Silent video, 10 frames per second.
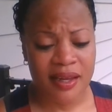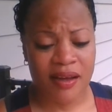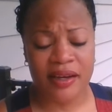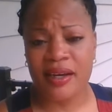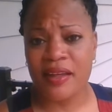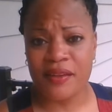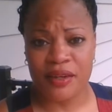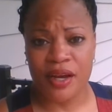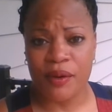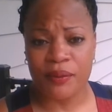on another
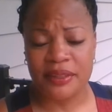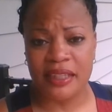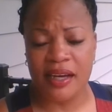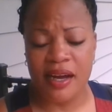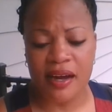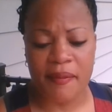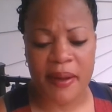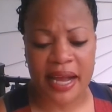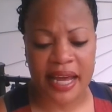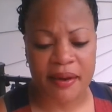note, um,
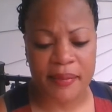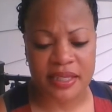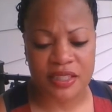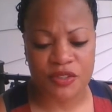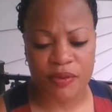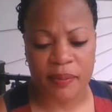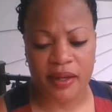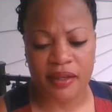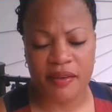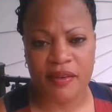I got a message from
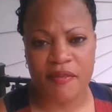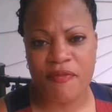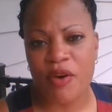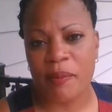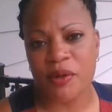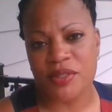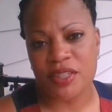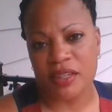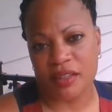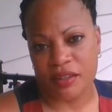a former
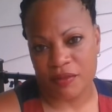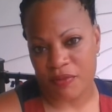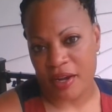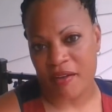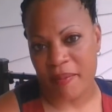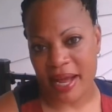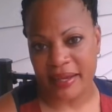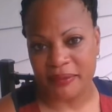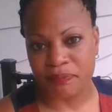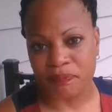cheerleader friend of
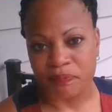mine